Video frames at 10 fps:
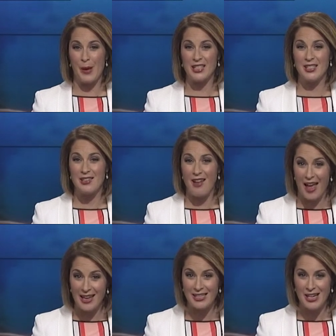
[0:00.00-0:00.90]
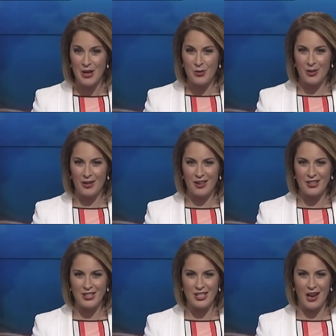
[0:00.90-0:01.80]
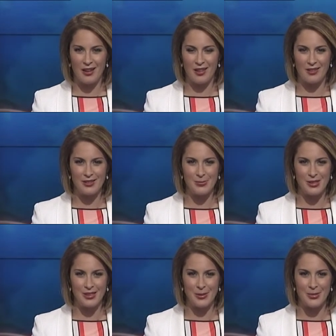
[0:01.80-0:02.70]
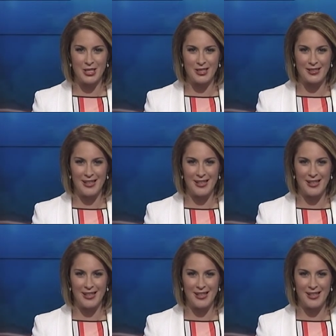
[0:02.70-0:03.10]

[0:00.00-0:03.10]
but tonight we're going to shatter those perceptions.